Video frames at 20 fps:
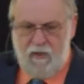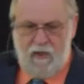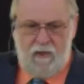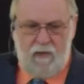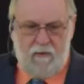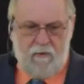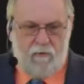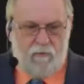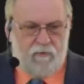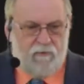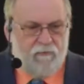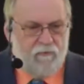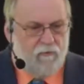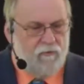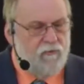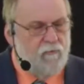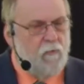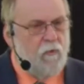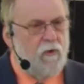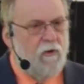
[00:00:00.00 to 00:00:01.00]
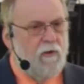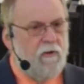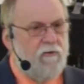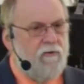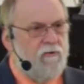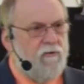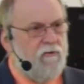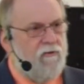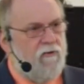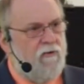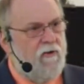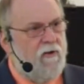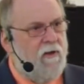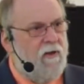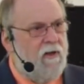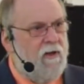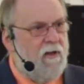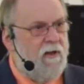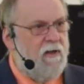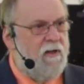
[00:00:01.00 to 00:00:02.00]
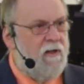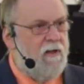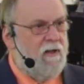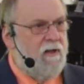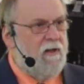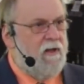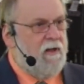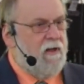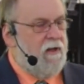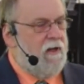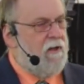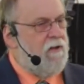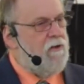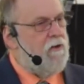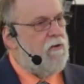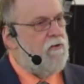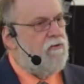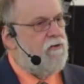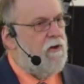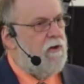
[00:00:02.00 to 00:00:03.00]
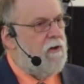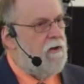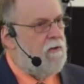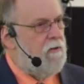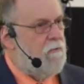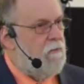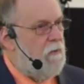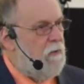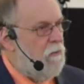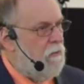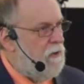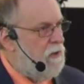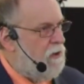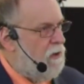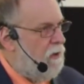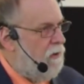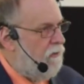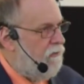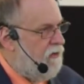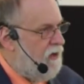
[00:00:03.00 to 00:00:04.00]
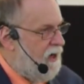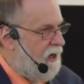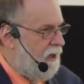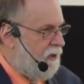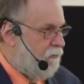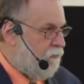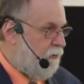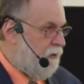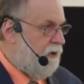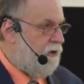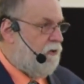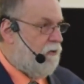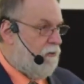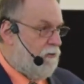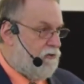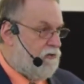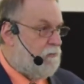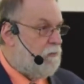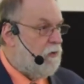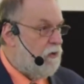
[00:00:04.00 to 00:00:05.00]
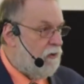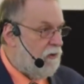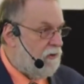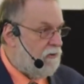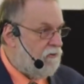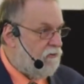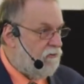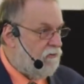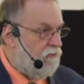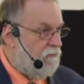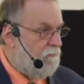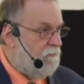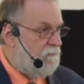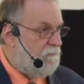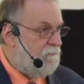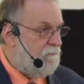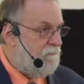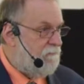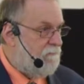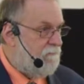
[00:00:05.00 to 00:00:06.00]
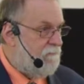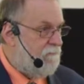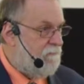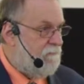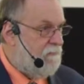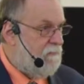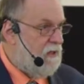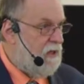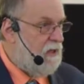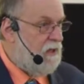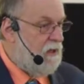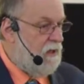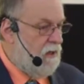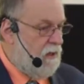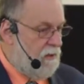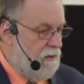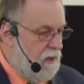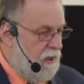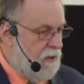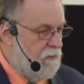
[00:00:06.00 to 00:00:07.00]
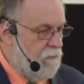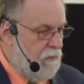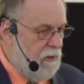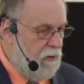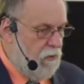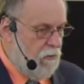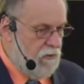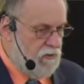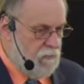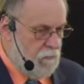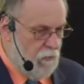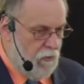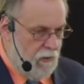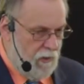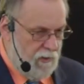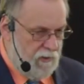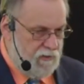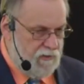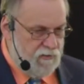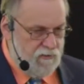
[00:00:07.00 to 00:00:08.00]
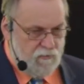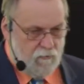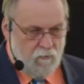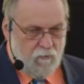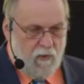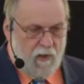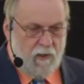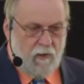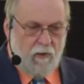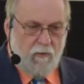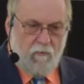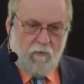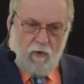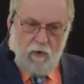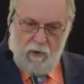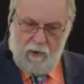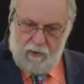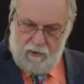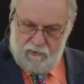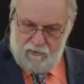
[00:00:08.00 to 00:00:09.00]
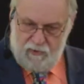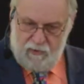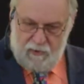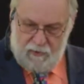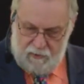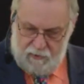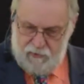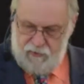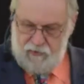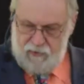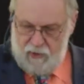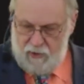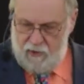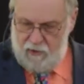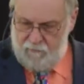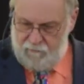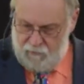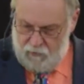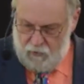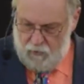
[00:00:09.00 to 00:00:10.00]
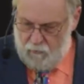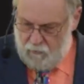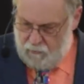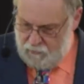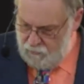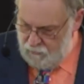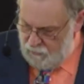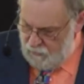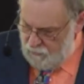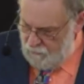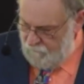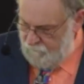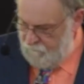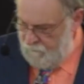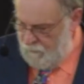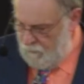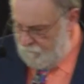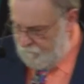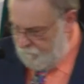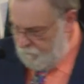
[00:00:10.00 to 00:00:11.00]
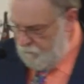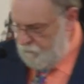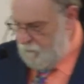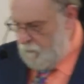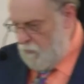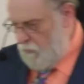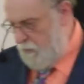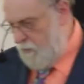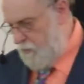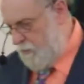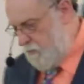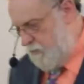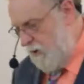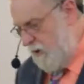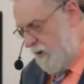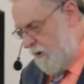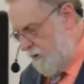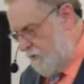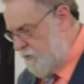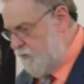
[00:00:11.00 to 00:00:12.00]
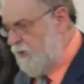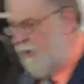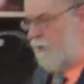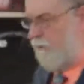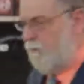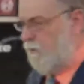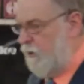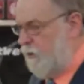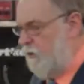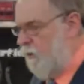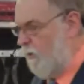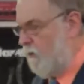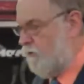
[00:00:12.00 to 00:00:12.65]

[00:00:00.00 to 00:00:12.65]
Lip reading: There's first mortgages, and those are what we call non-recourse mortgages. A non-recourse mortgage is a regular mortgage in this state. If you go and you get a first mortgage, it's non-recourse.